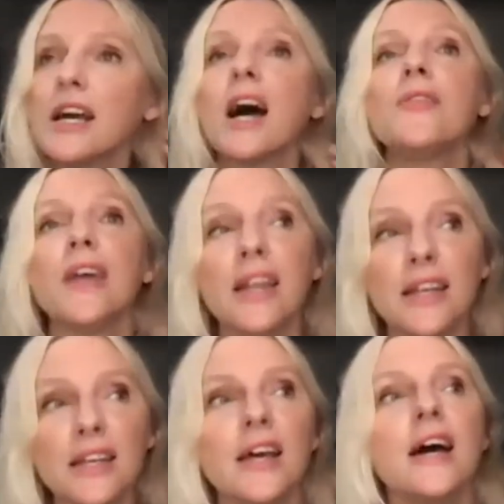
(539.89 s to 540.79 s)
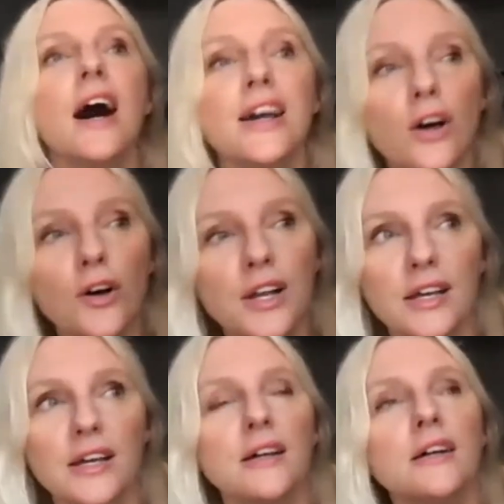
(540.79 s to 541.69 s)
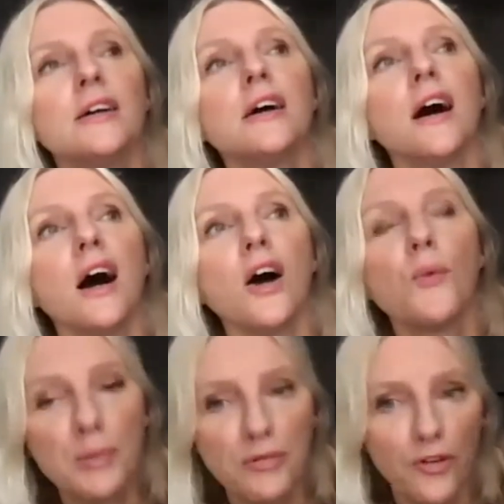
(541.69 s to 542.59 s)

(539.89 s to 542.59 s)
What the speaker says: and then I got here a week before